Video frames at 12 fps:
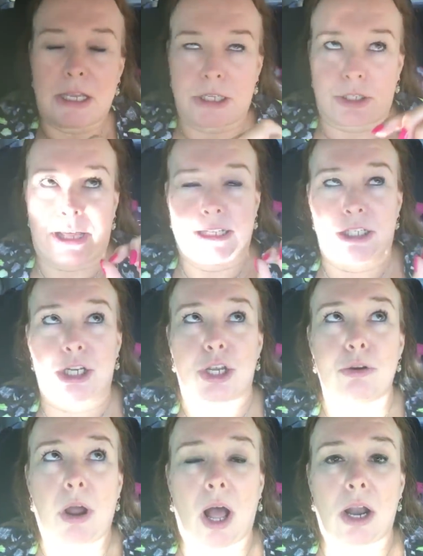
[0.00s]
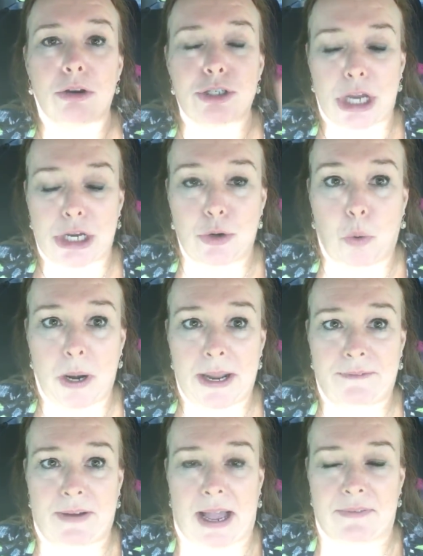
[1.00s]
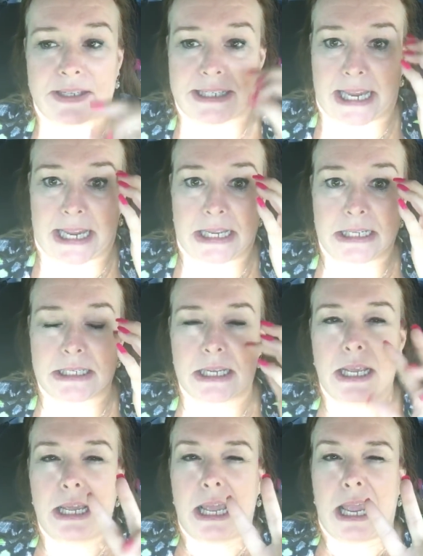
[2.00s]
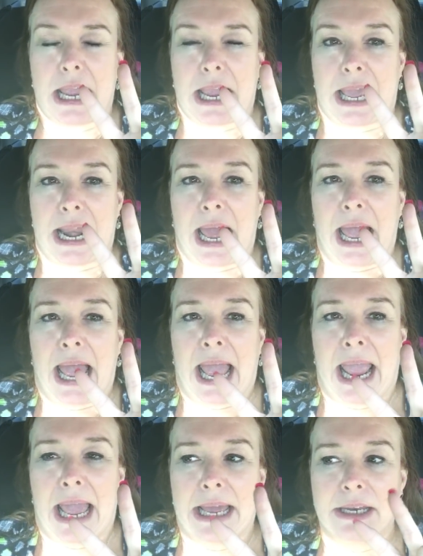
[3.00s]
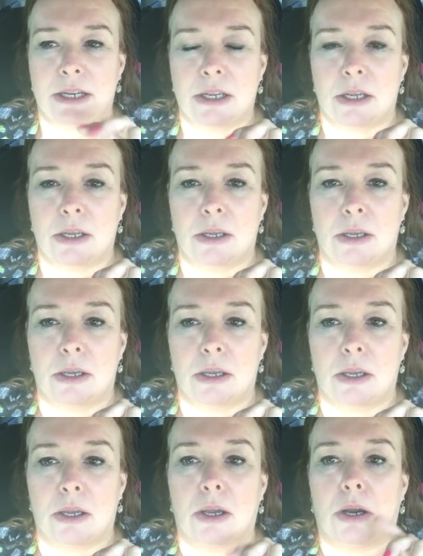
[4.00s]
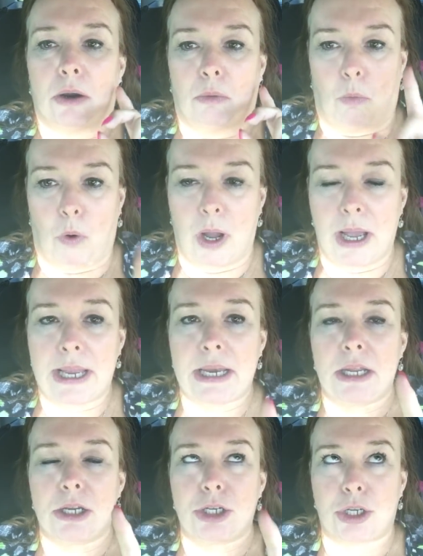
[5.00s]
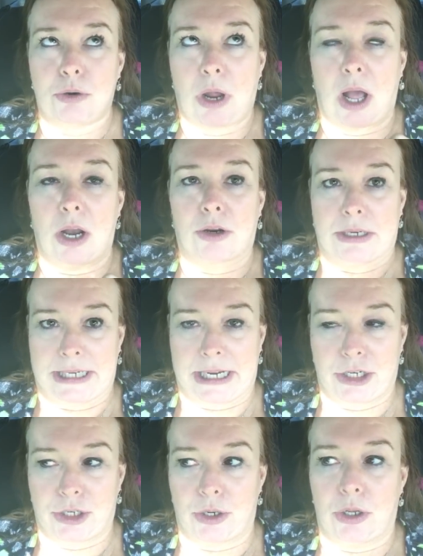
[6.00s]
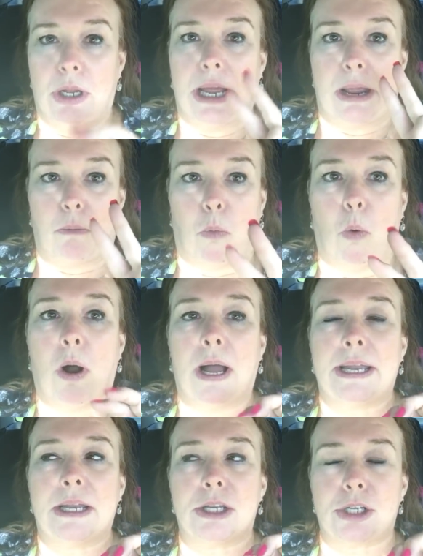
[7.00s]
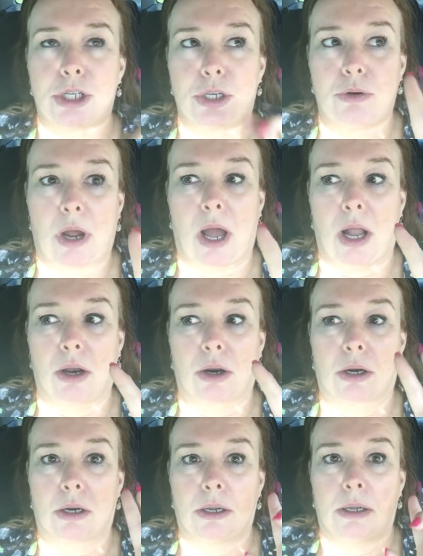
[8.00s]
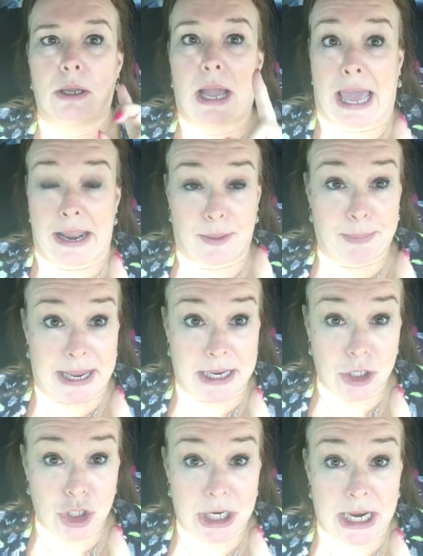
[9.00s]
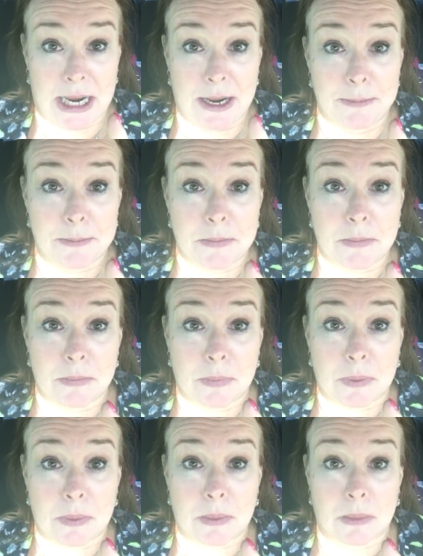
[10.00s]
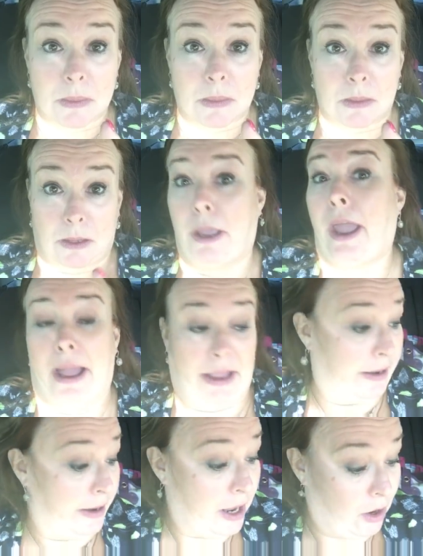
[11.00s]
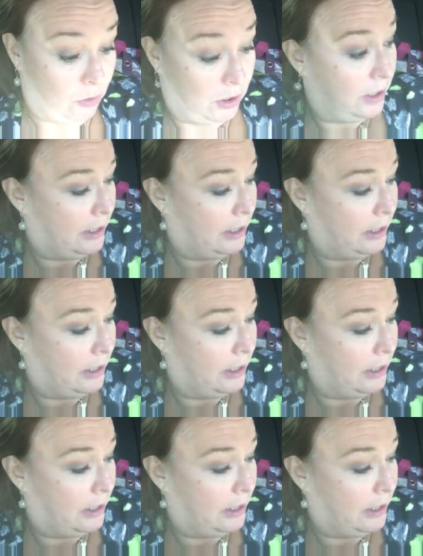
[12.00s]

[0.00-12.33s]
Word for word: so that's $2.25, and I had one $2 digital and one $2 out of the P&G. Yeah, I know.